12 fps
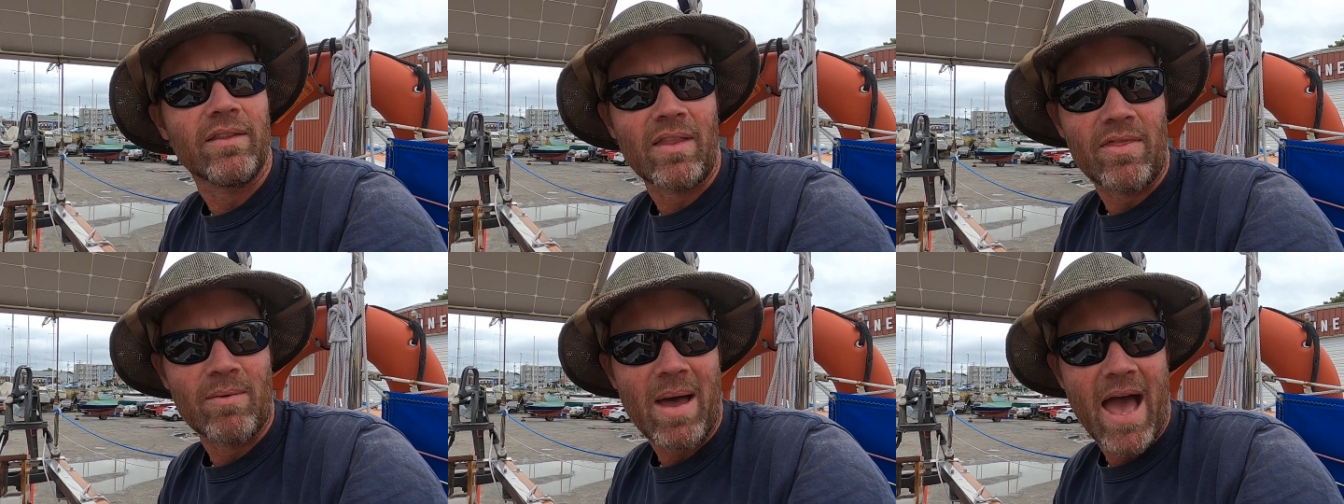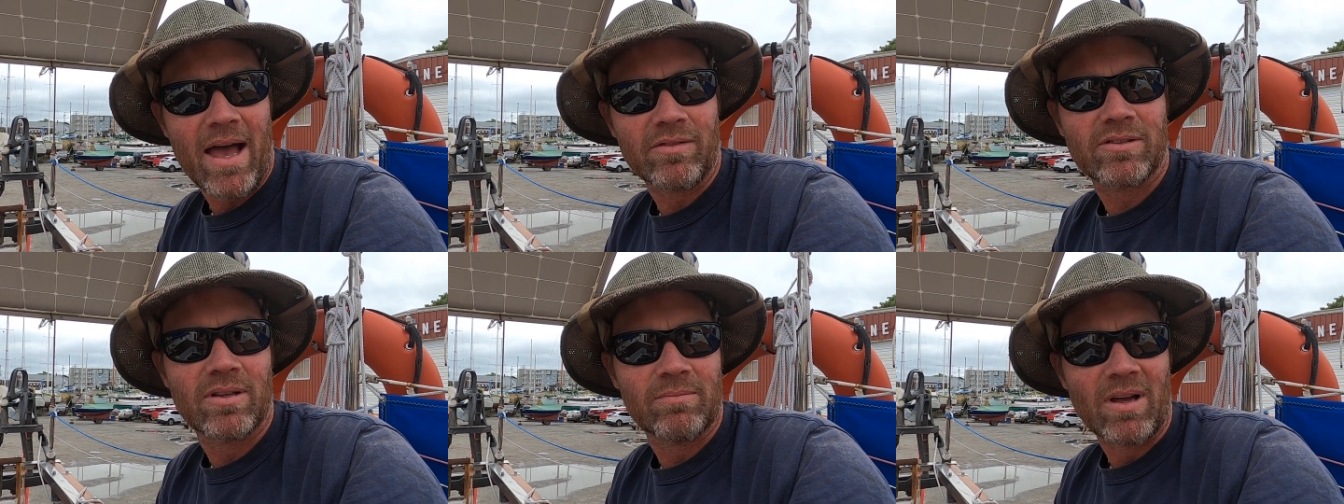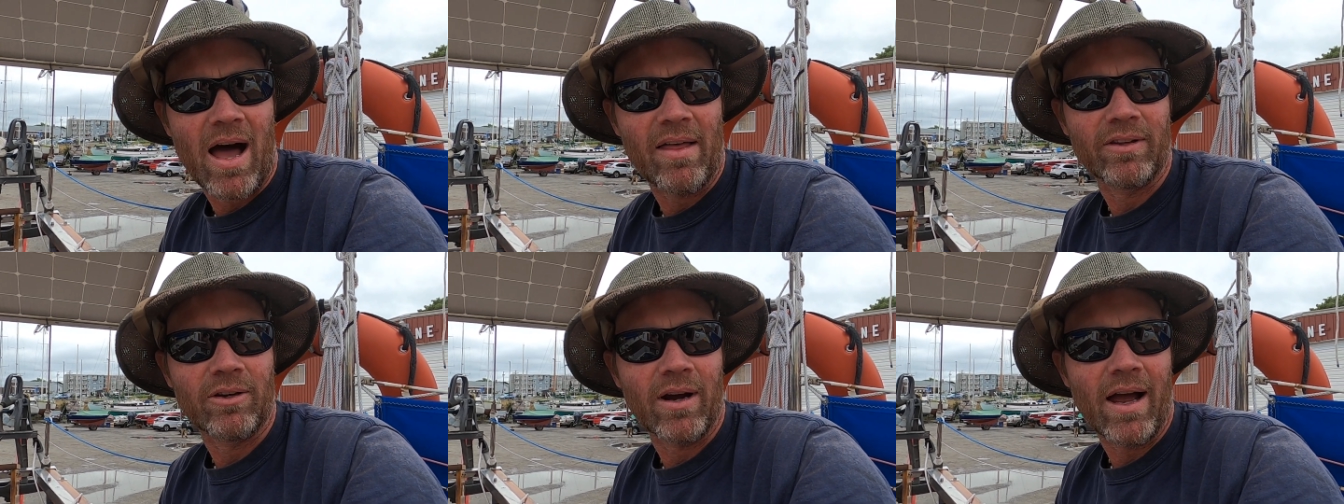and then the mast
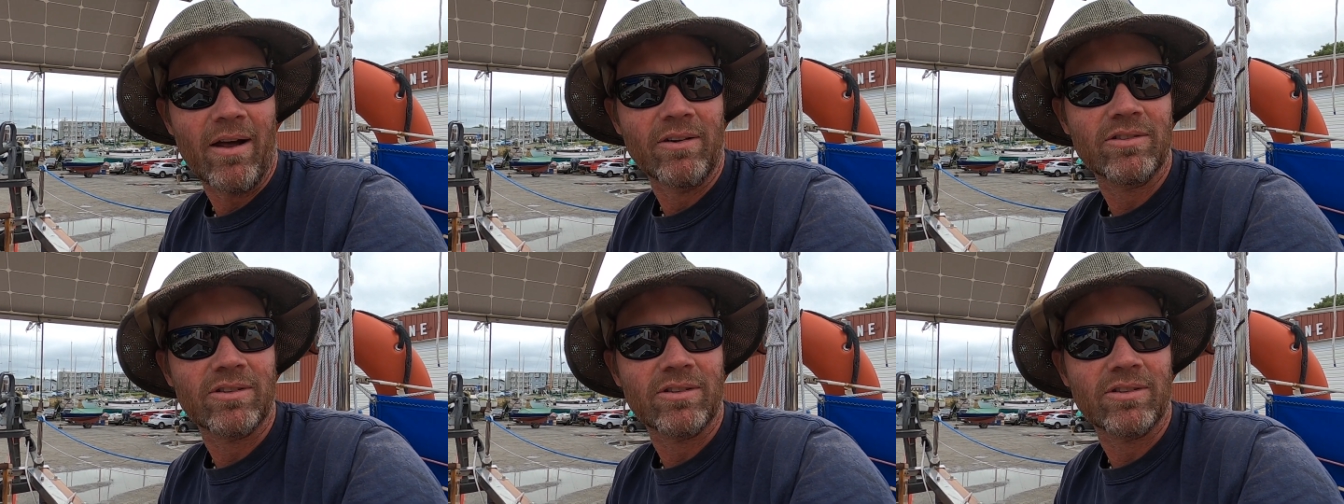on the ground.